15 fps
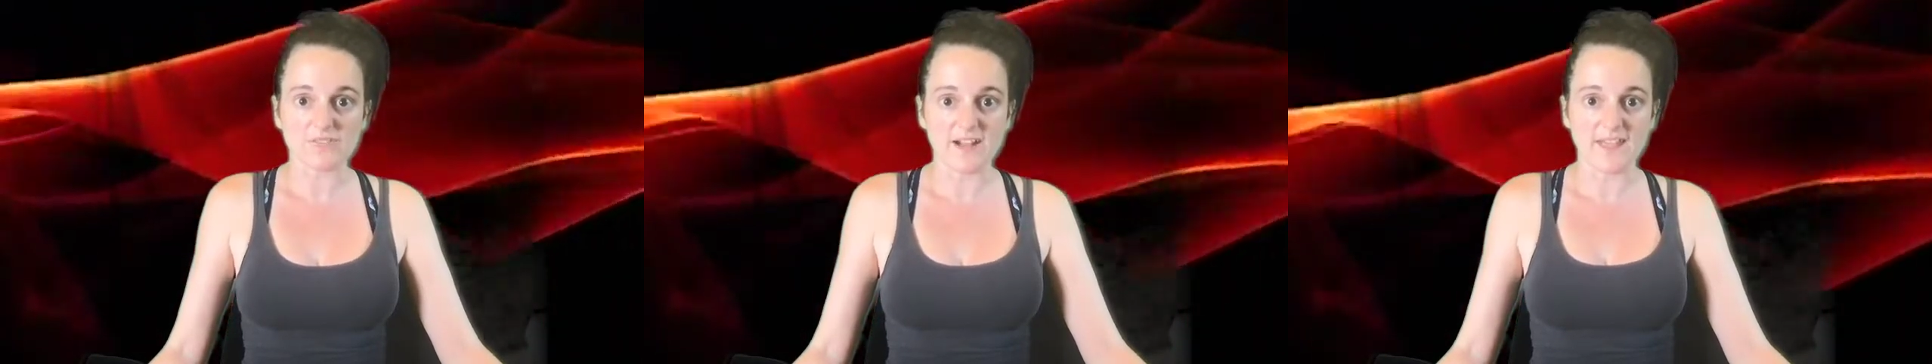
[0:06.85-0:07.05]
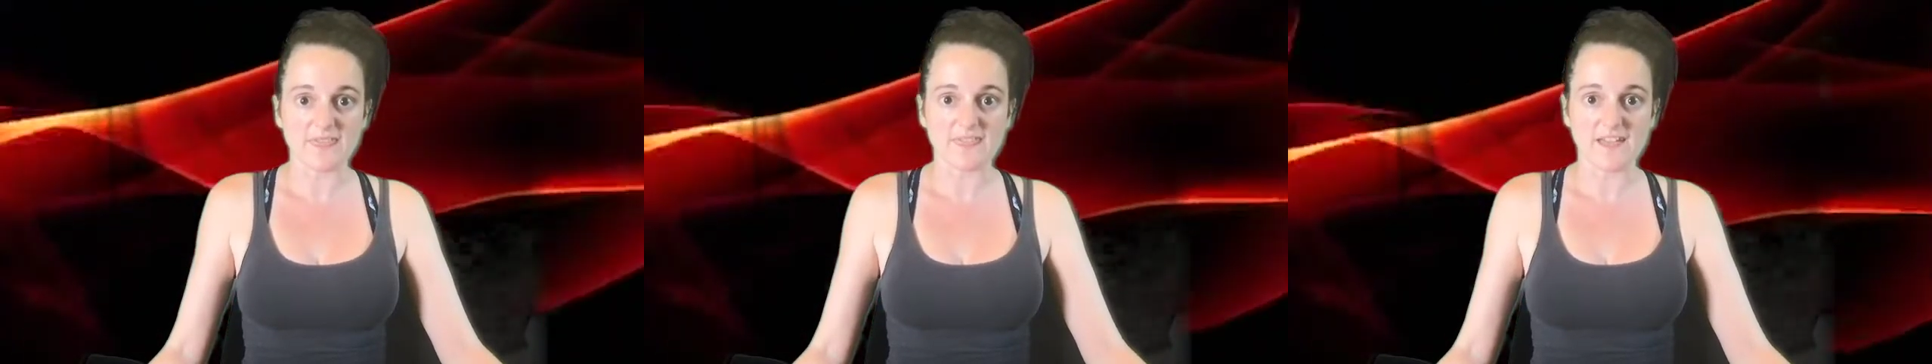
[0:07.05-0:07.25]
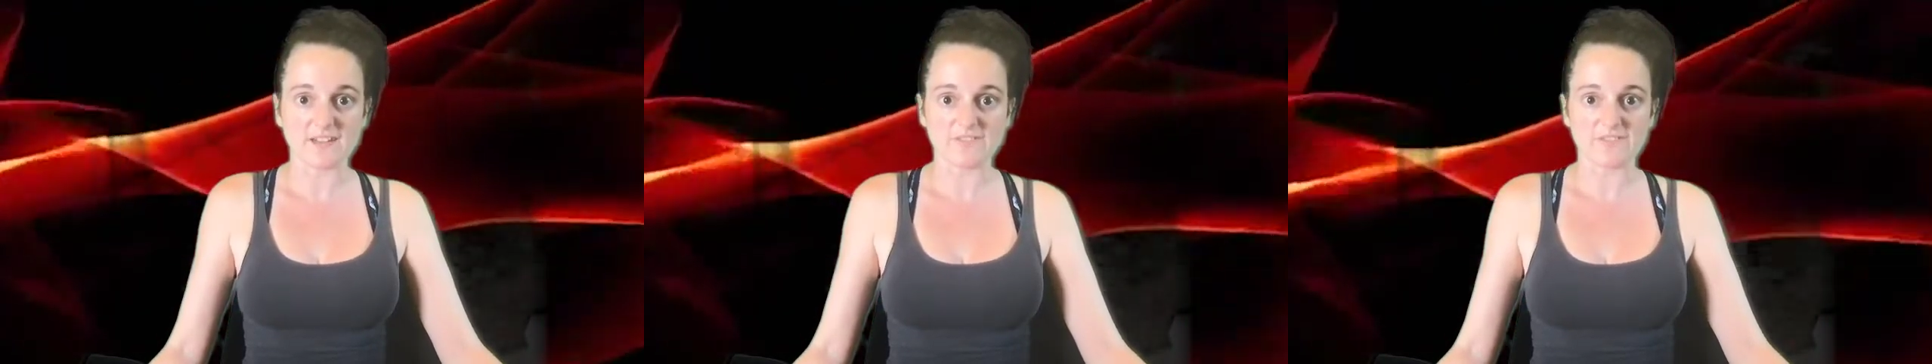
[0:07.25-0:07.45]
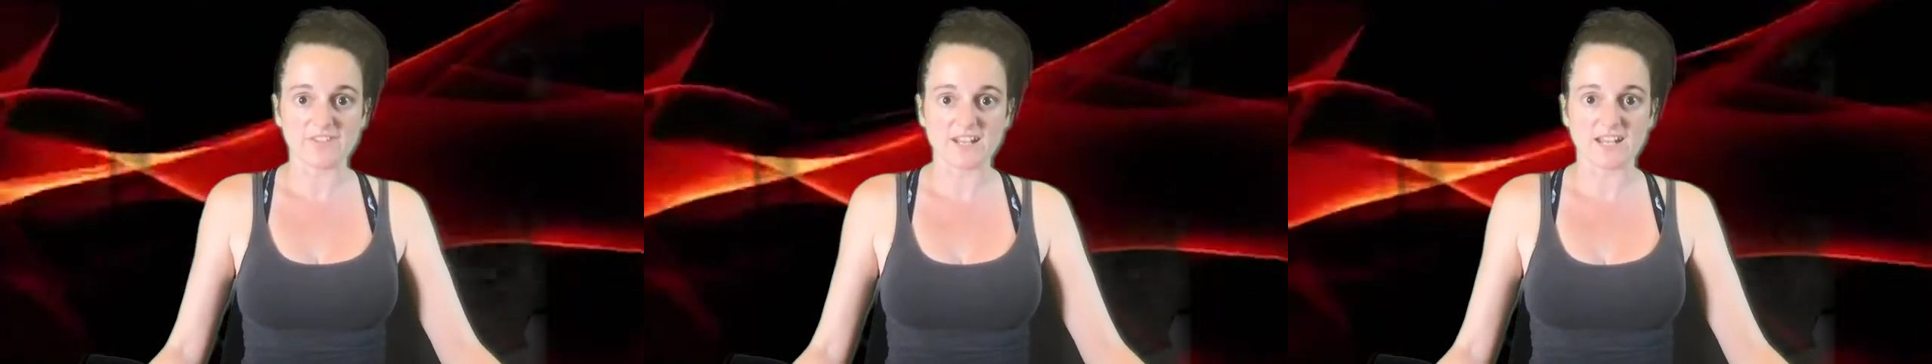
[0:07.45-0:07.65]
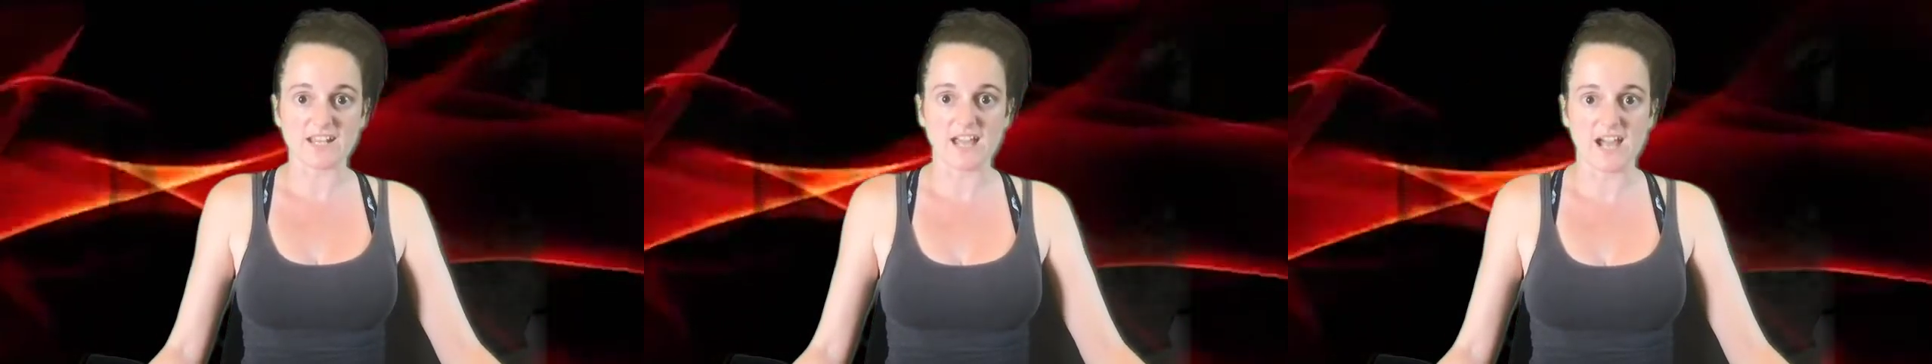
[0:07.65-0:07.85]
and then
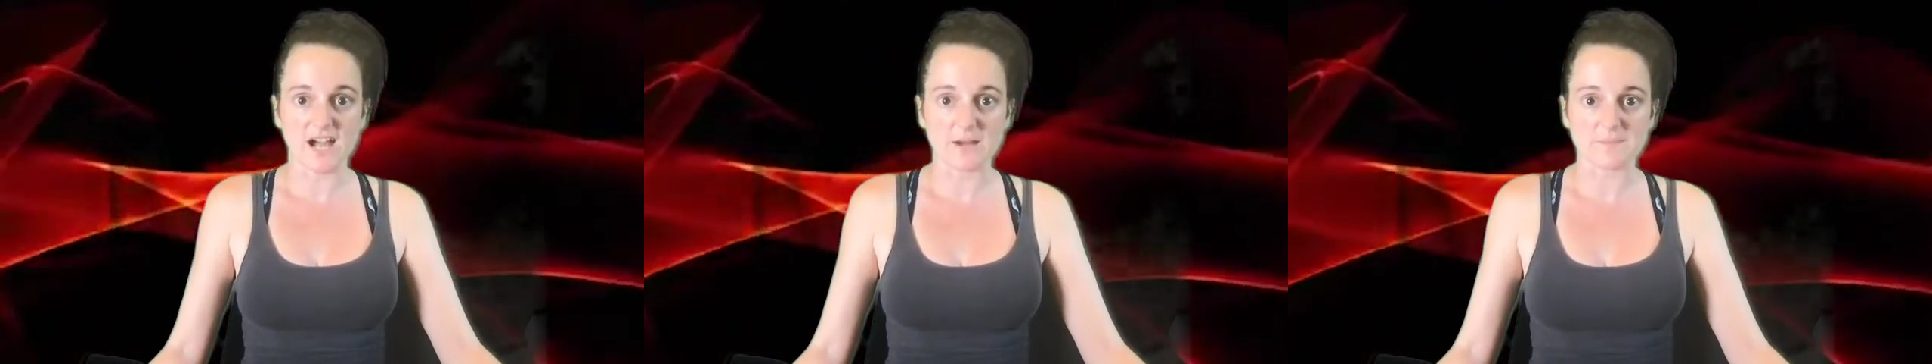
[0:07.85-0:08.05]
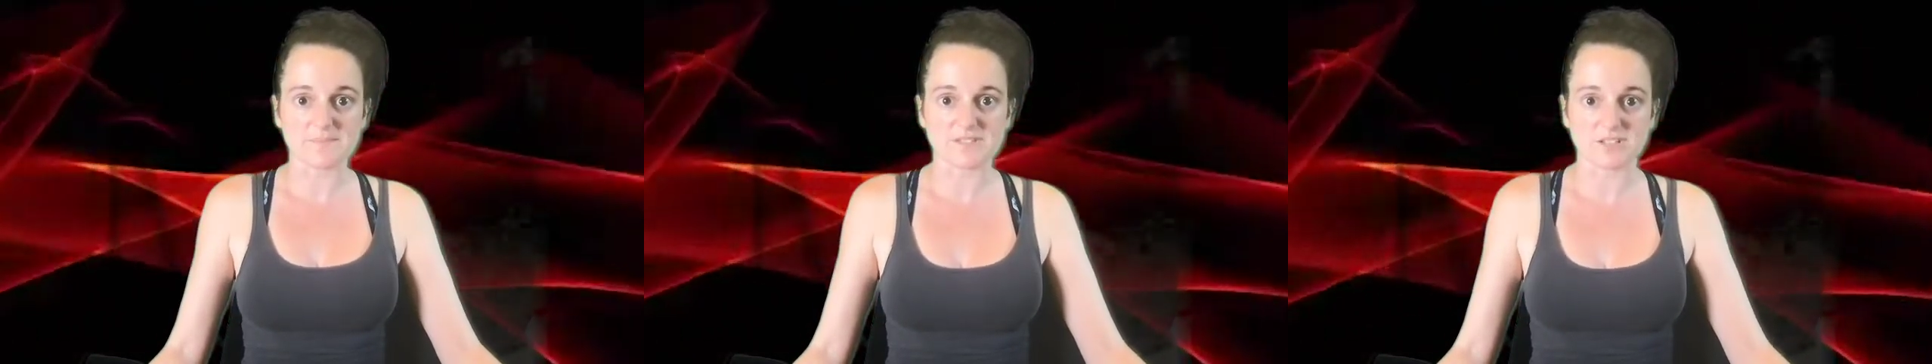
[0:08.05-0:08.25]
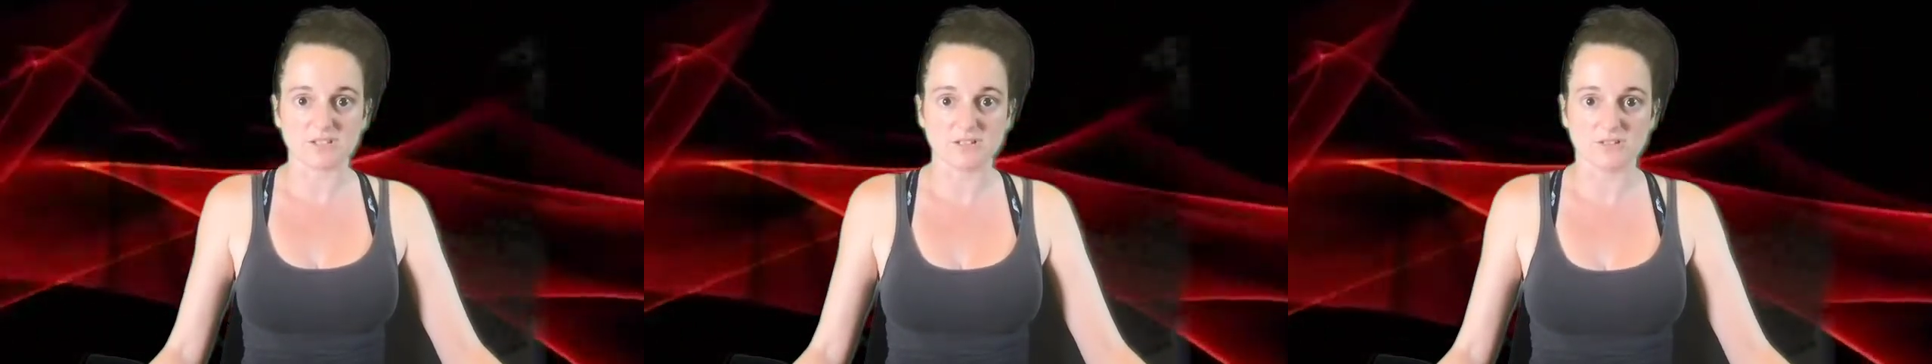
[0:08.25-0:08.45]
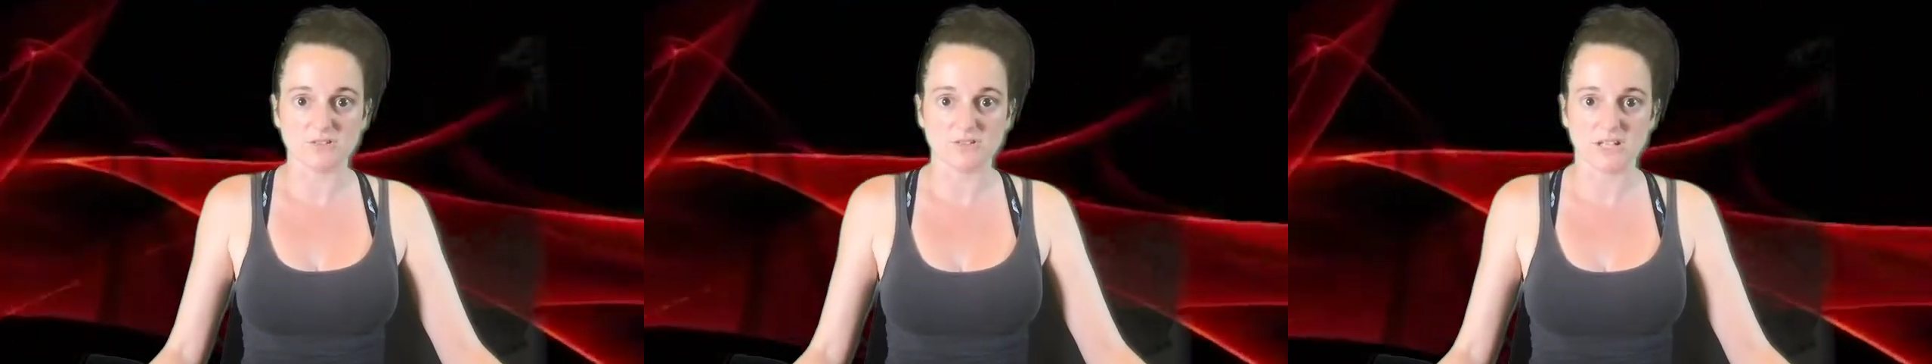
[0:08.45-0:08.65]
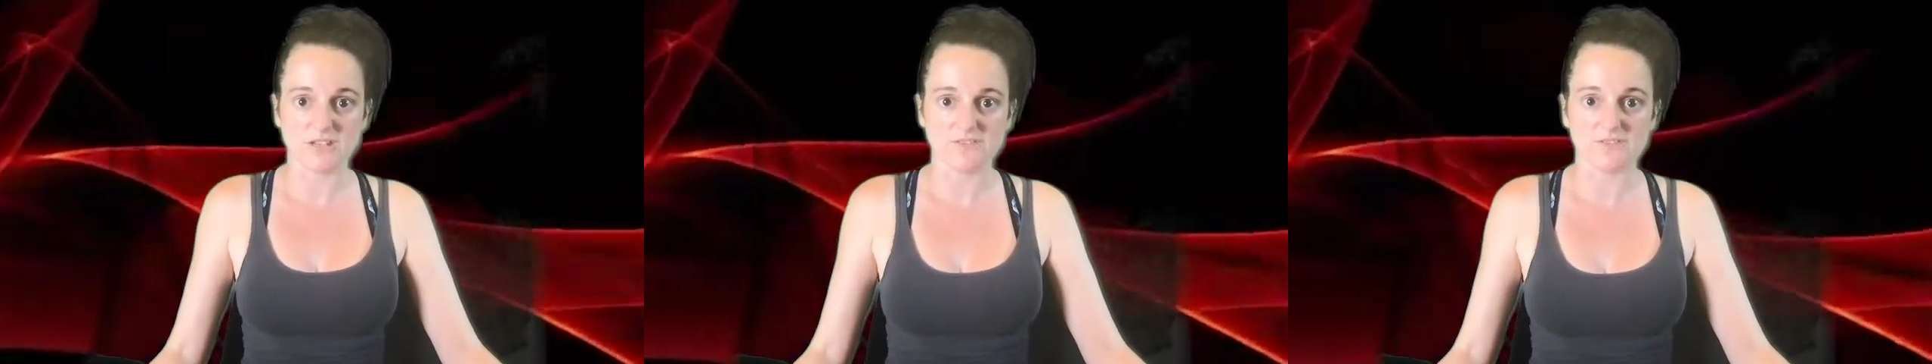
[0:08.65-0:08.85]
feeling
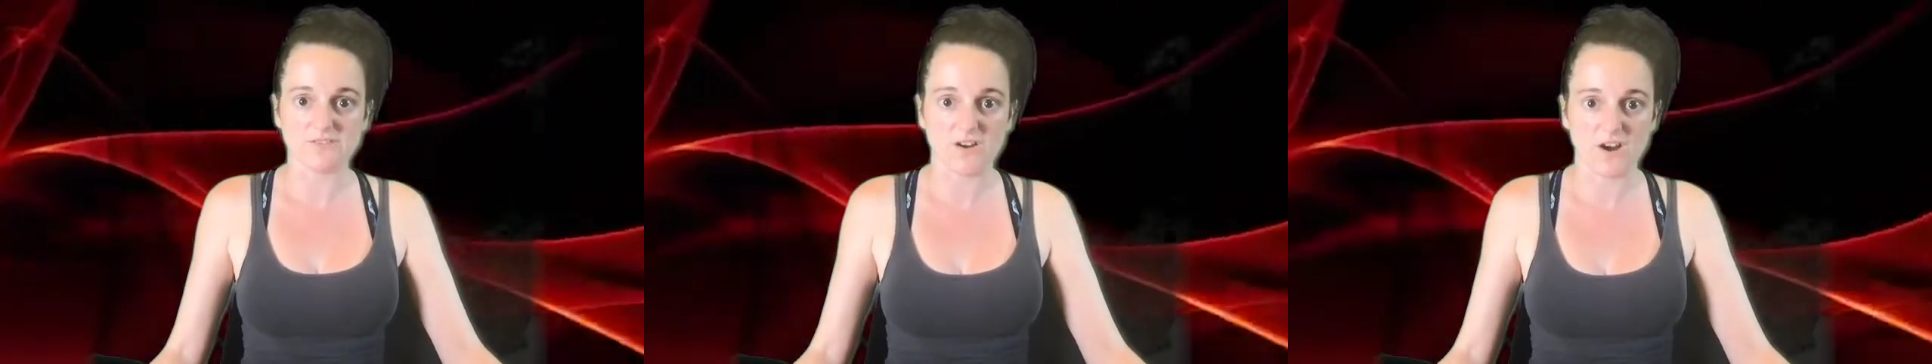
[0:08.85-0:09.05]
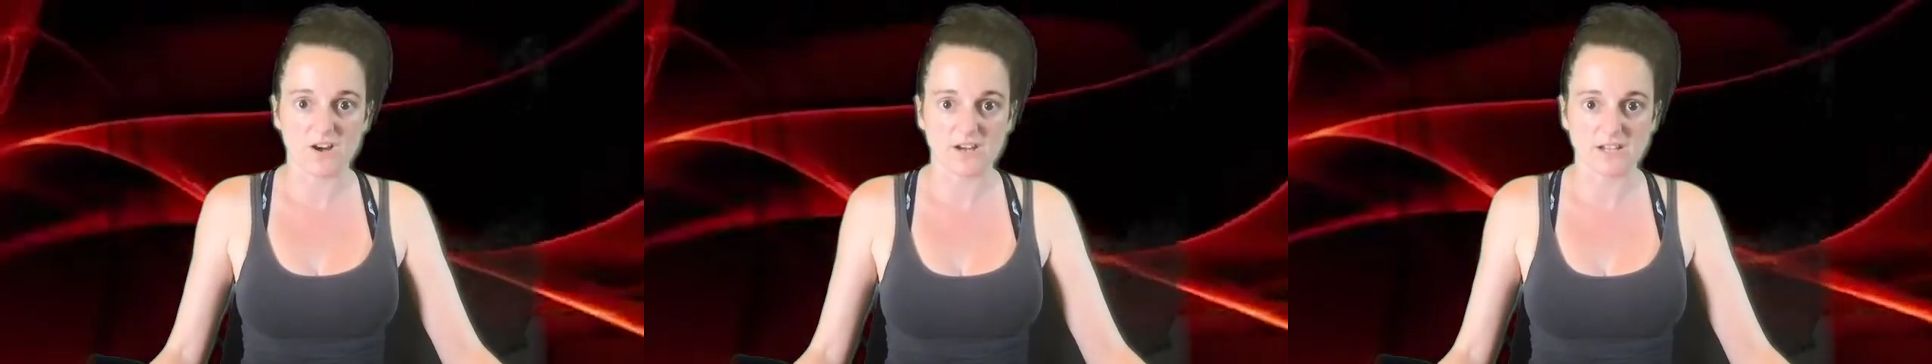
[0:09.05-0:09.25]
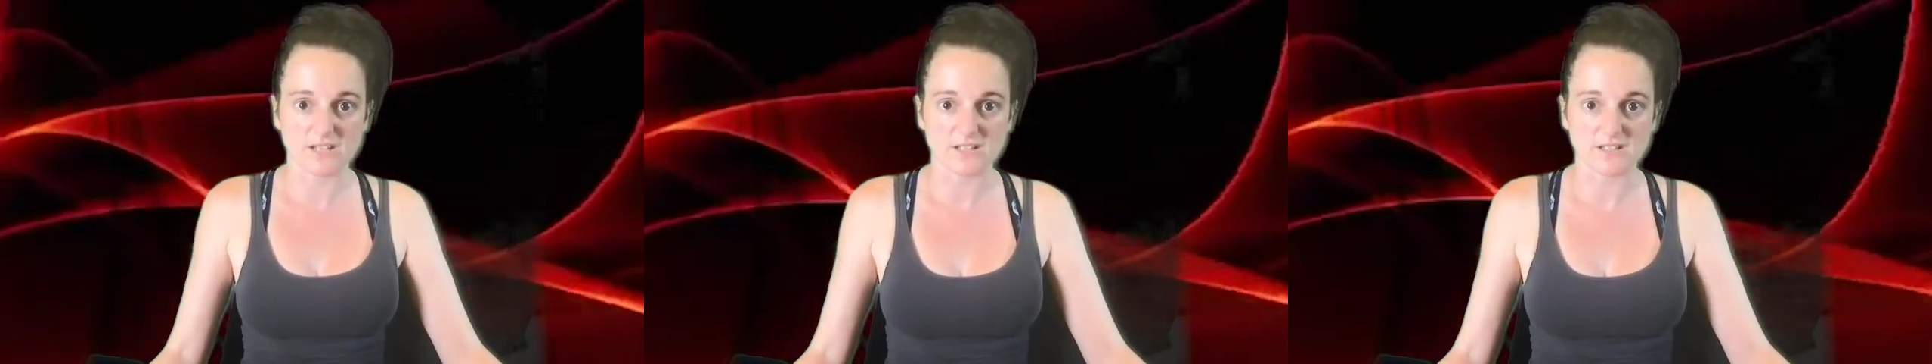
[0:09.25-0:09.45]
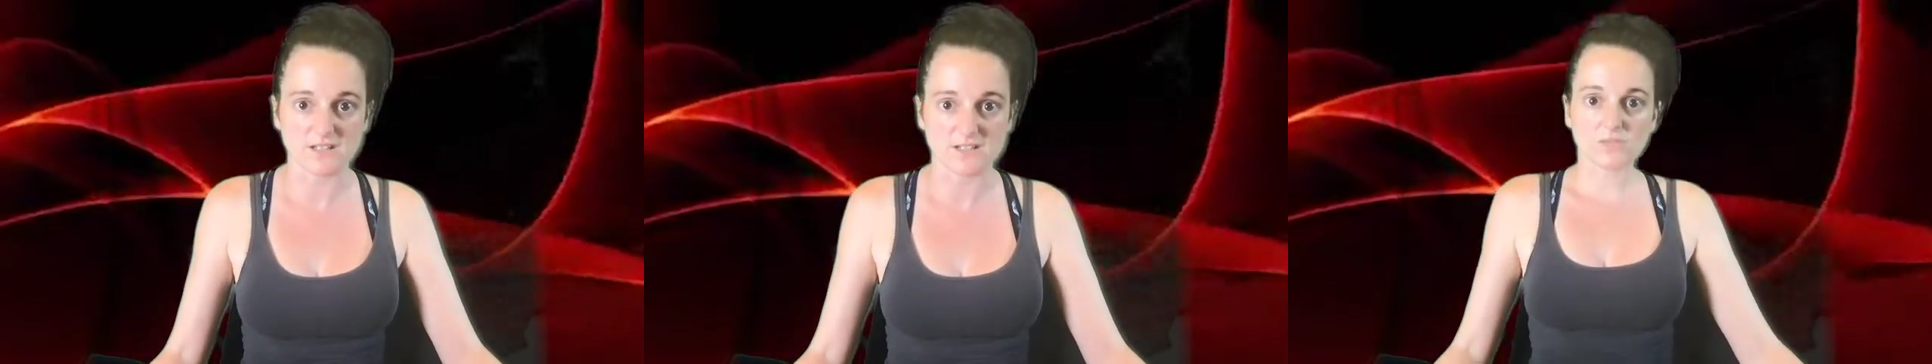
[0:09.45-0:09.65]
absolutely fine.